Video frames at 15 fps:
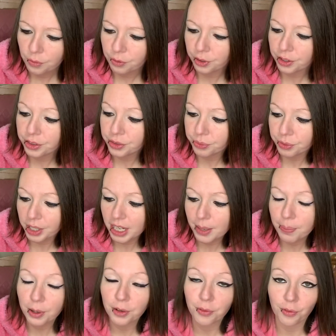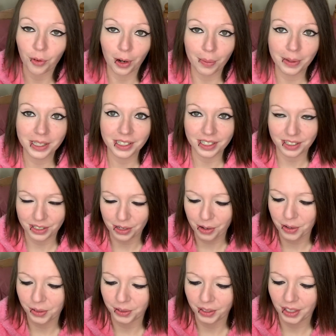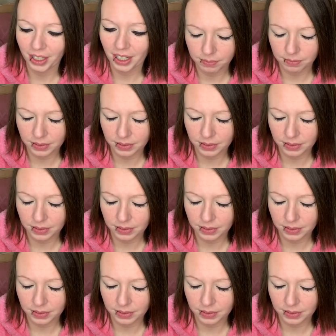For three performances only,